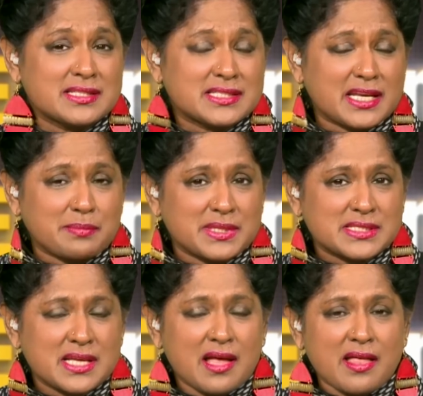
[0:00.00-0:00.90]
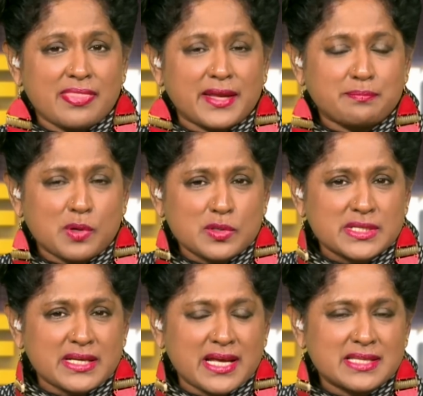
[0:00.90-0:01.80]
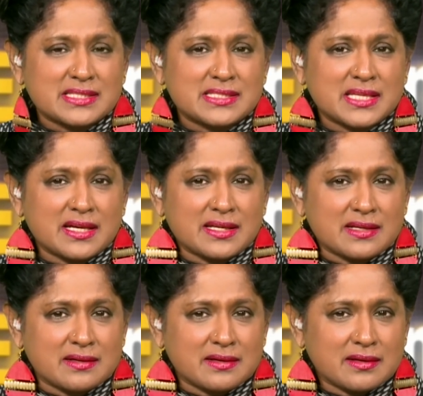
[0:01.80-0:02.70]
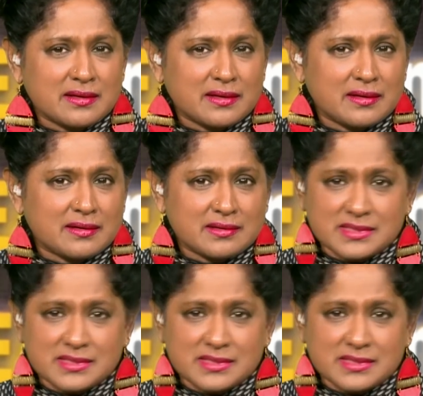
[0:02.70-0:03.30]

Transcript: statements that Bolton has uh,